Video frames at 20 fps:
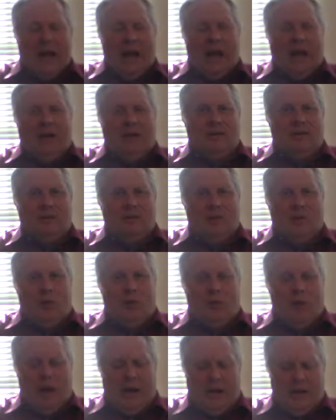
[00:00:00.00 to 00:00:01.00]
And
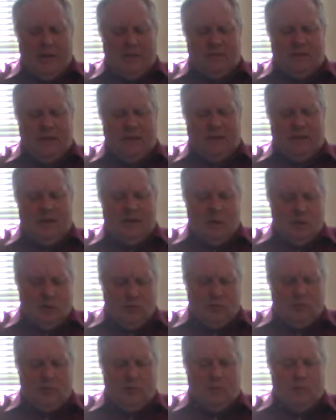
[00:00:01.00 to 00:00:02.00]
so I guess in
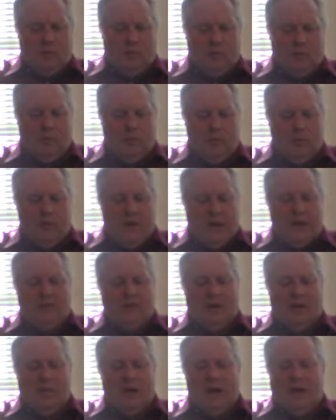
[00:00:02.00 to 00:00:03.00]
those
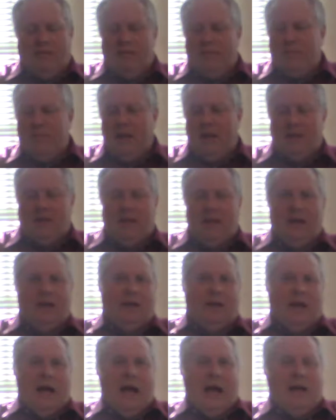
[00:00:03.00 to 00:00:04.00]
things, I'm kind of a big
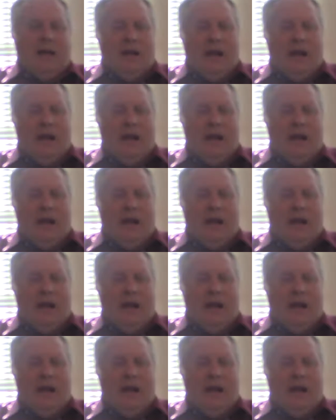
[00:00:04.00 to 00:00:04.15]
tent guy.